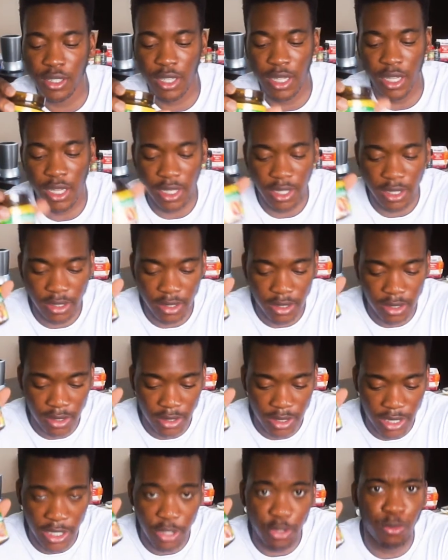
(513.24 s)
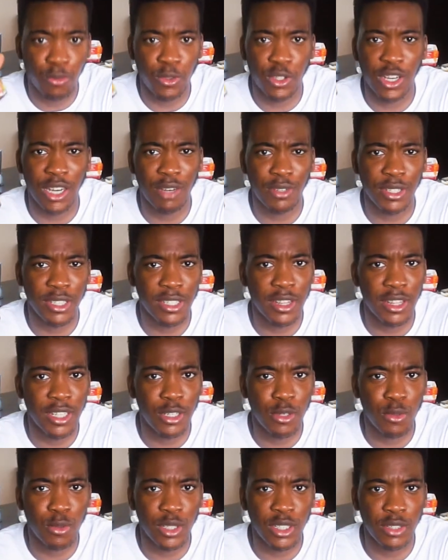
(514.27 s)
and we don't have any
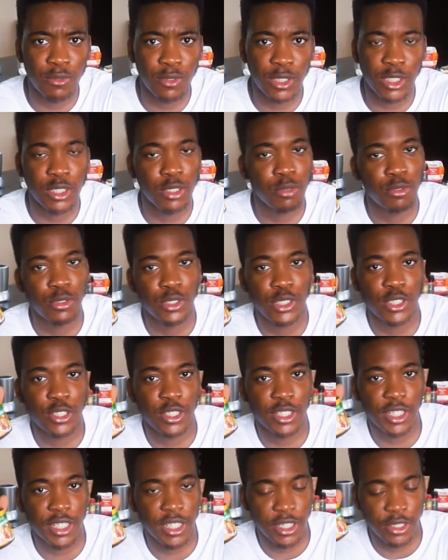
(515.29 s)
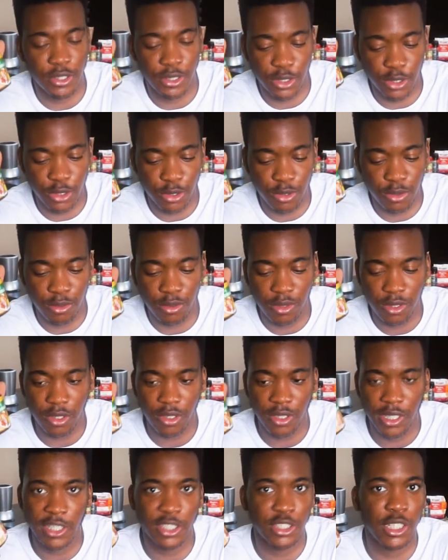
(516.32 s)
liquid vegetable stock here, so
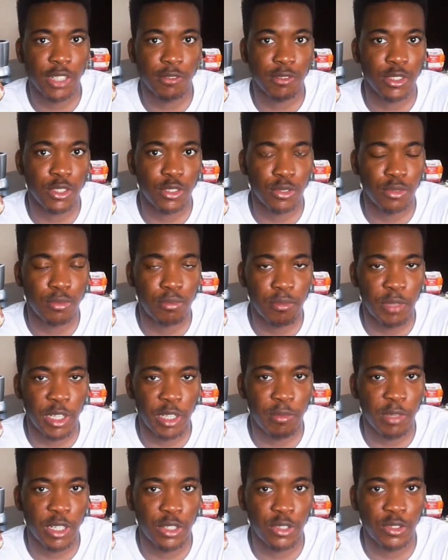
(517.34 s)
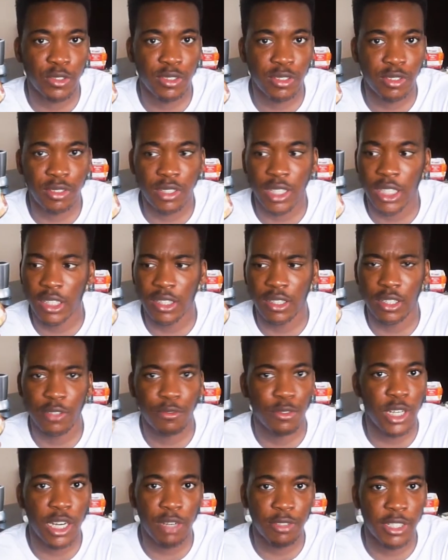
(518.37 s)
I just have to make my own. And if
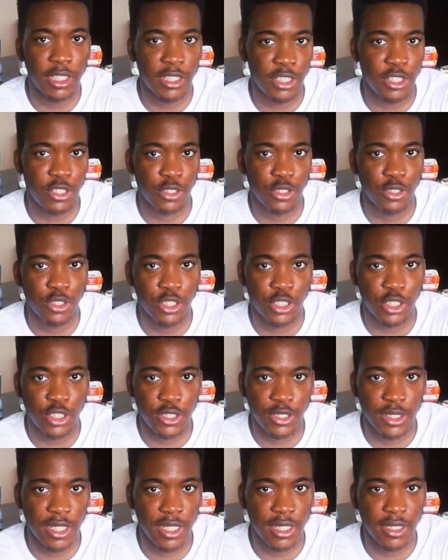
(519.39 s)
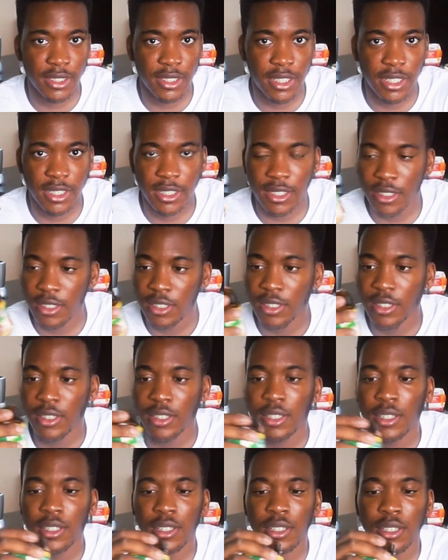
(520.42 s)
you have any, you could just use that instead.
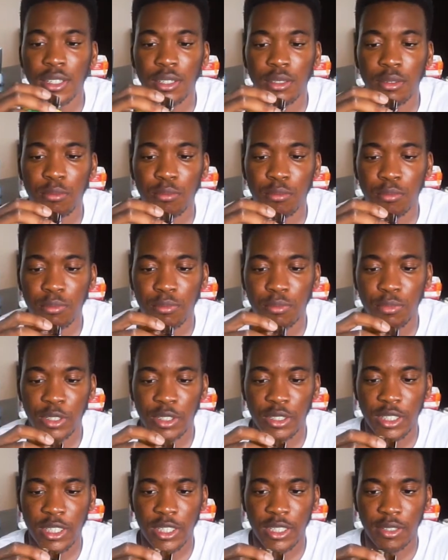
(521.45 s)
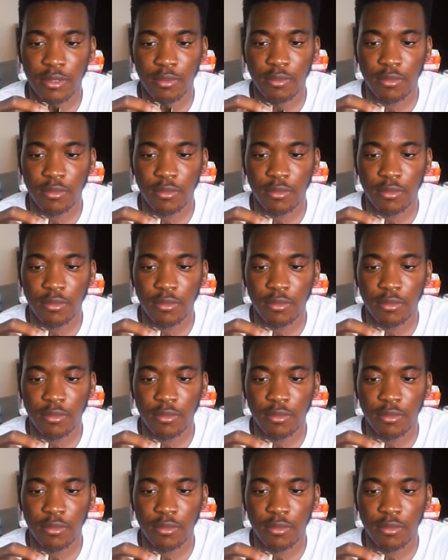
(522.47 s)
But yeah,